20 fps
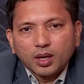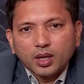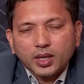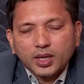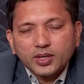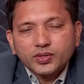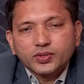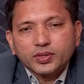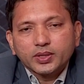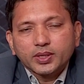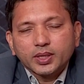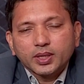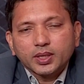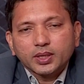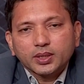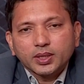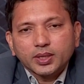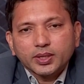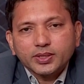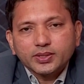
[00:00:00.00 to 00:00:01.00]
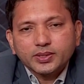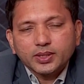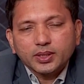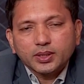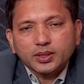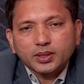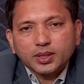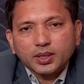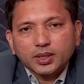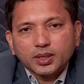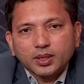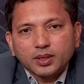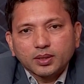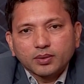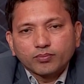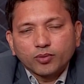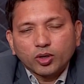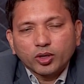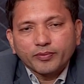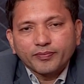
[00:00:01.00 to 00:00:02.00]
Considering the recent
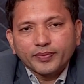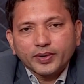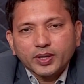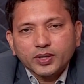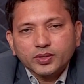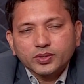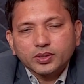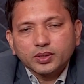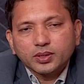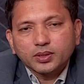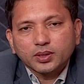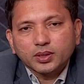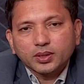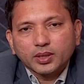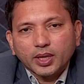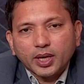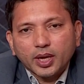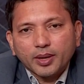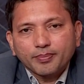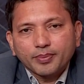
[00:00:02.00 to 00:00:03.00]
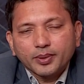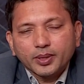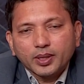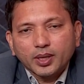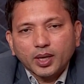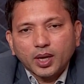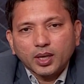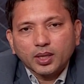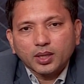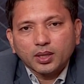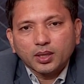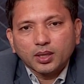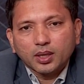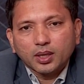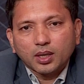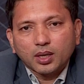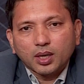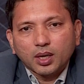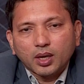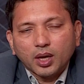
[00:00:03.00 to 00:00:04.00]
modification in the therapy and
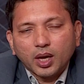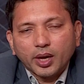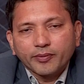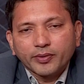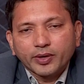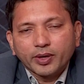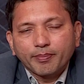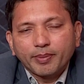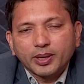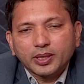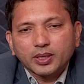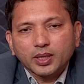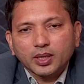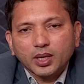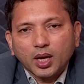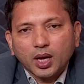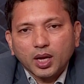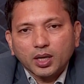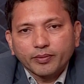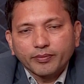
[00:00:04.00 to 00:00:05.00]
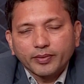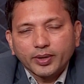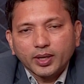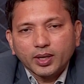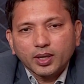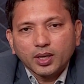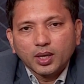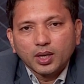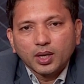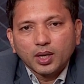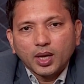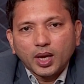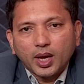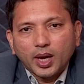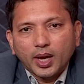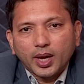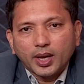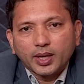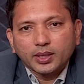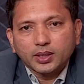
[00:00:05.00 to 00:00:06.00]
having a better hardware
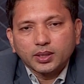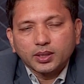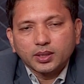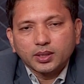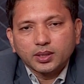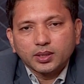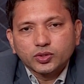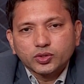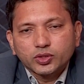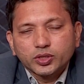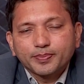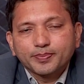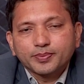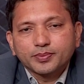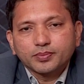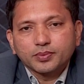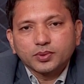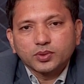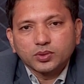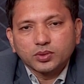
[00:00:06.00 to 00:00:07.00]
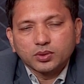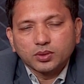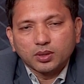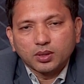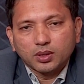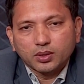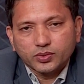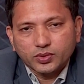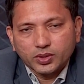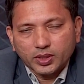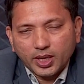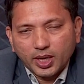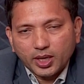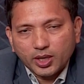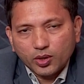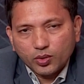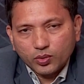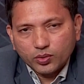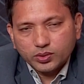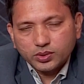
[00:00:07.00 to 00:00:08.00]
and cheap
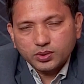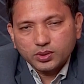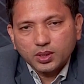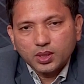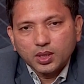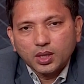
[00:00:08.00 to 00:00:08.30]
scenarios,